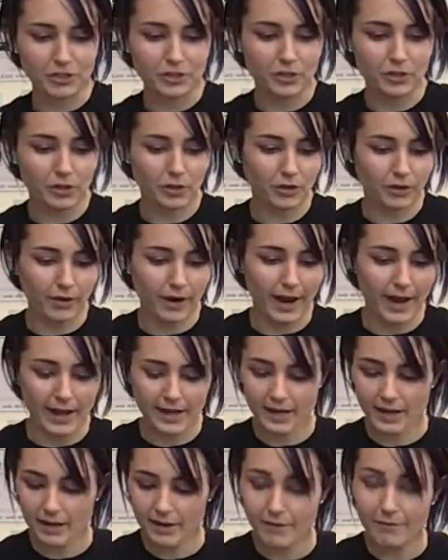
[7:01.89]

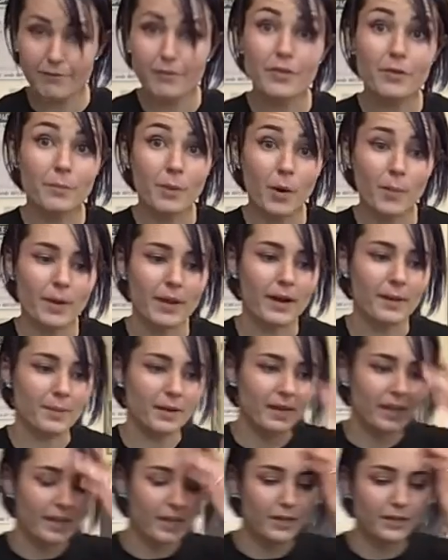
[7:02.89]
chloride. For the moment, I'm
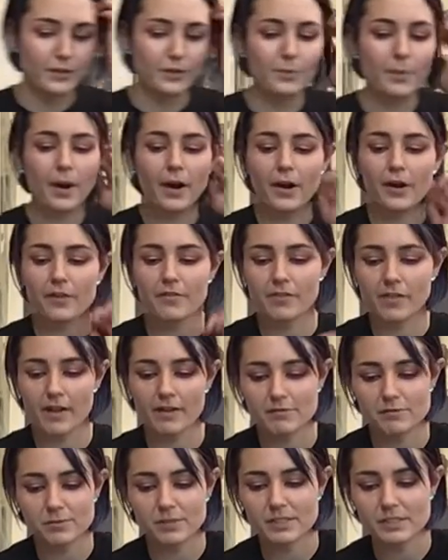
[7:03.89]
going to get a new pair of
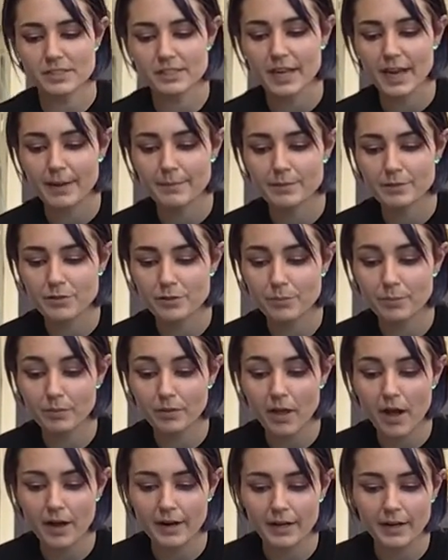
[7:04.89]
gloves when it's time to
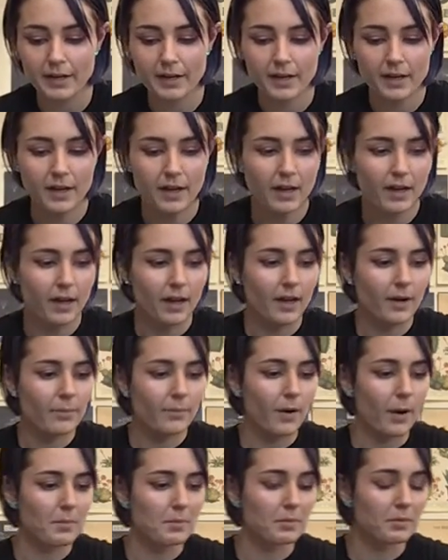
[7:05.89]
blot it.
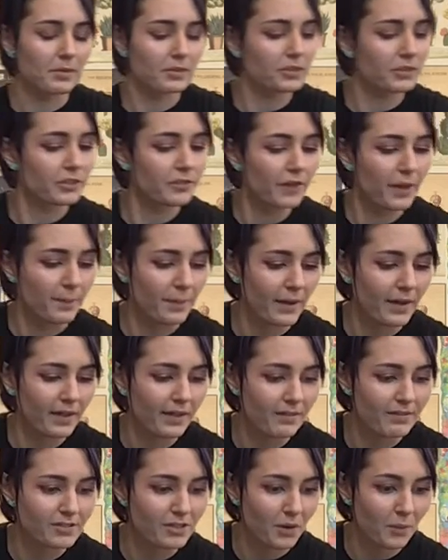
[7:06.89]
Probably should have kept my
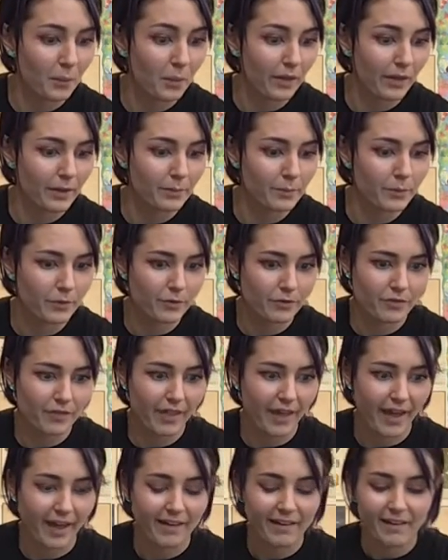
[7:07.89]
gloves on while I moved
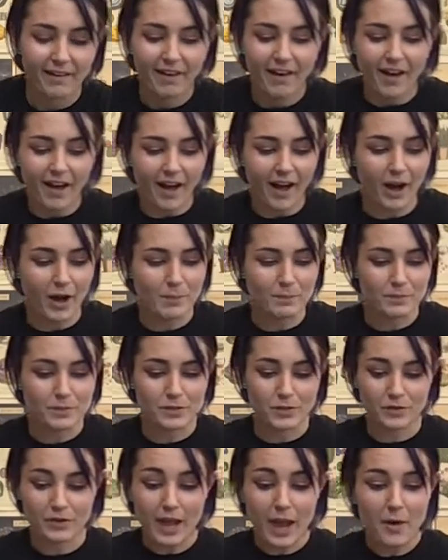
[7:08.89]
that.
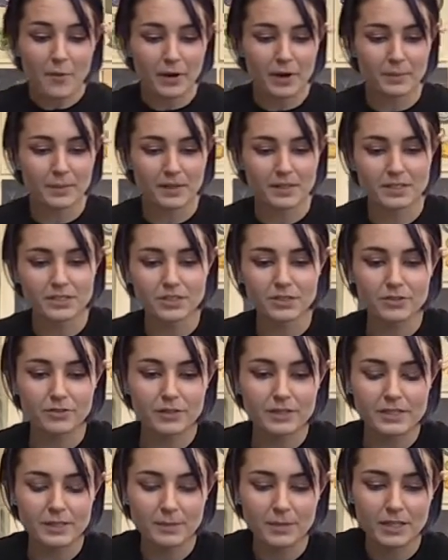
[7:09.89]
So now what I'm going to do
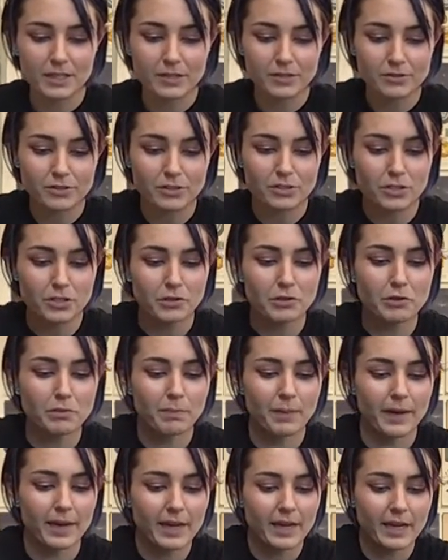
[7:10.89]
is I'm going to use a
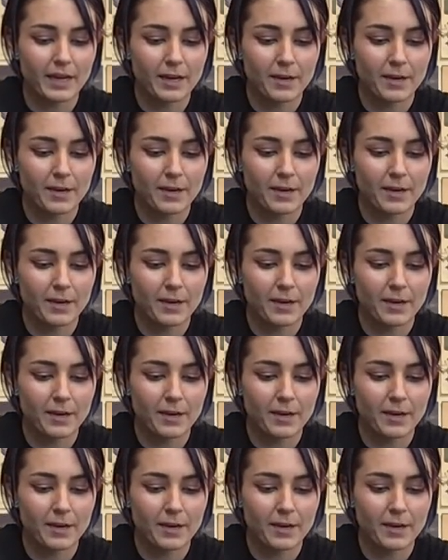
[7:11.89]
toothpick